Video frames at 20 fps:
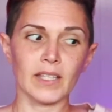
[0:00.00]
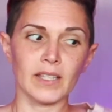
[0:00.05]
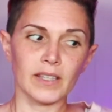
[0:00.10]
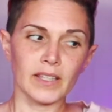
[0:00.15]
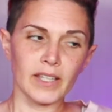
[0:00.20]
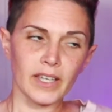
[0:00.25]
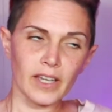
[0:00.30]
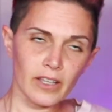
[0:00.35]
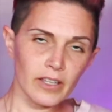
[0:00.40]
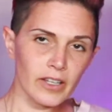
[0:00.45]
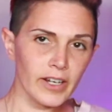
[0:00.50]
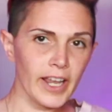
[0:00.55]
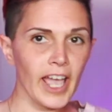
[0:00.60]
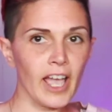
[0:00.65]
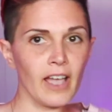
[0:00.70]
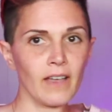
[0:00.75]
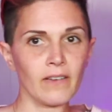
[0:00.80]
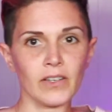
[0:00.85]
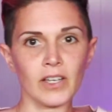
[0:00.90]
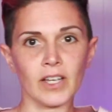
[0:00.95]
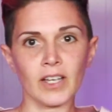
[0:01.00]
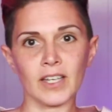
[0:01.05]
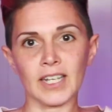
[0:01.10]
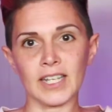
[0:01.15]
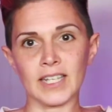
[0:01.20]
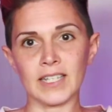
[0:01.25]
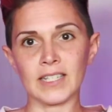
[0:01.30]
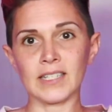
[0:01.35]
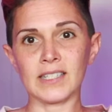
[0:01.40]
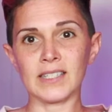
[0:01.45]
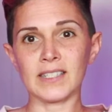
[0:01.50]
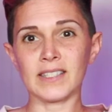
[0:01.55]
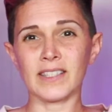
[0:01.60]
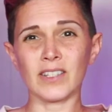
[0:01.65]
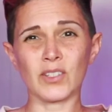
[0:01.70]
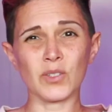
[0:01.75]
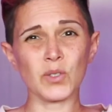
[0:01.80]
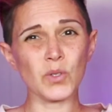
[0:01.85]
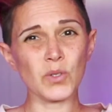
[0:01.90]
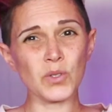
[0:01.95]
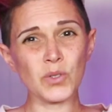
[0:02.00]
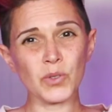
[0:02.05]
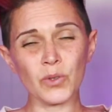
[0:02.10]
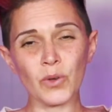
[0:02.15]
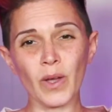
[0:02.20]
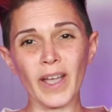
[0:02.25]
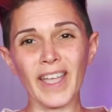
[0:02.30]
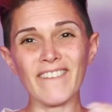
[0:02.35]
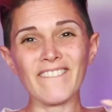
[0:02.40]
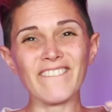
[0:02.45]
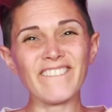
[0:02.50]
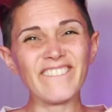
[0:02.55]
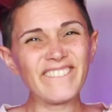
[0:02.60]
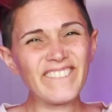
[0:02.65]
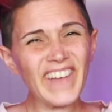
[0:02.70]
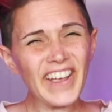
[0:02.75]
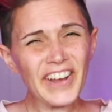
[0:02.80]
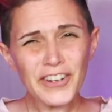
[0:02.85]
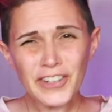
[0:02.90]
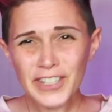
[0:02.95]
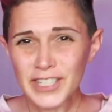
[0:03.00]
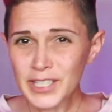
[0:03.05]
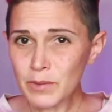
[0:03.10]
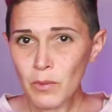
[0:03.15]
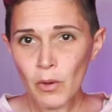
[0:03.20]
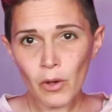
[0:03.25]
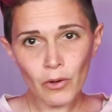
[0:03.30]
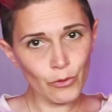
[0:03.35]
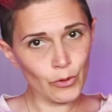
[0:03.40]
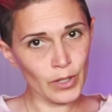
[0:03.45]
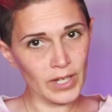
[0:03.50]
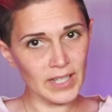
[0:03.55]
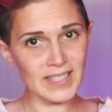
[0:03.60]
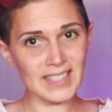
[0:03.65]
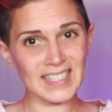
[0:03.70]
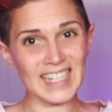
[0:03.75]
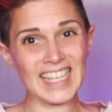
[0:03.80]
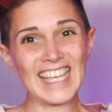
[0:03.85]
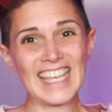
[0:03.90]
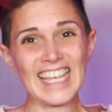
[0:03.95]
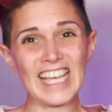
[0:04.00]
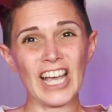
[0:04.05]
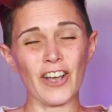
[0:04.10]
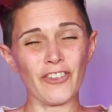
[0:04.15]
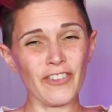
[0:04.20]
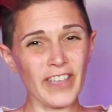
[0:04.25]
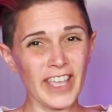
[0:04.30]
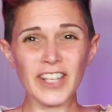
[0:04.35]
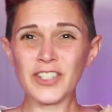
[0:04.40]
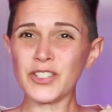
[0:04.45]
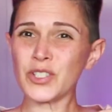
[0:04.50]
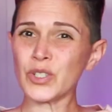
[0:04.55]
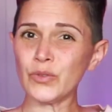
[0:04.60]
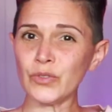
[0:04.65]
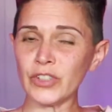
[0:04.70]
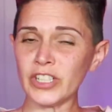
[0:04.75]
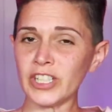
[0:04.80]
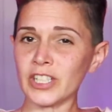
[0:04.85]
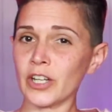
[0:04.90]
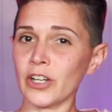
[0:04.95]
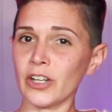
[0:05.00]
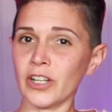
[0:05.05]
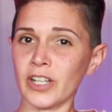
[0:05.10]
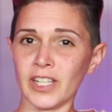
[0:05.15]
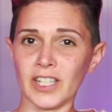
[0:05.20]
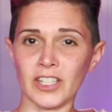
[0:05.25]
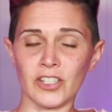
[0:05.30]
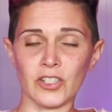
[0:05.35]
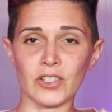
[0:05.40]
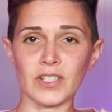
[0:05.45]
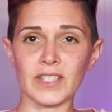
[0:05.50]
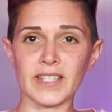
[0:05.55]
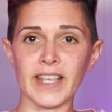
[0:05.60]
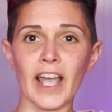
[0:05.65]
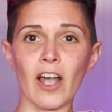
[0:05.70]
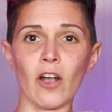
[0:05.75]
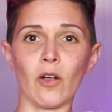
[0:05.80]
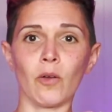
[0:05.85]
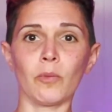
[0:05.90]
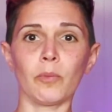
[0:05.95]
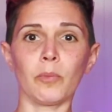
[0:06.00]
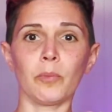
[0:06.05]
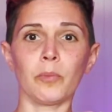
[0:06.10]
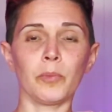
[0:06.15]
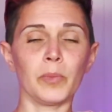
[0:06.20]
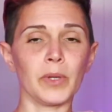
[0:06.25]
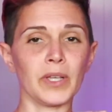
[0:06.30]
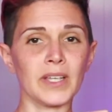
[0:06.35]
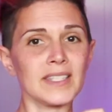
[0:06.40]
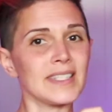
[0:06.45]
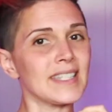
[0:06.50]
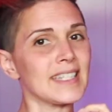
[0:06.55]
The other caveat is there's also a very small risk of cancer reoccurring in your scalp because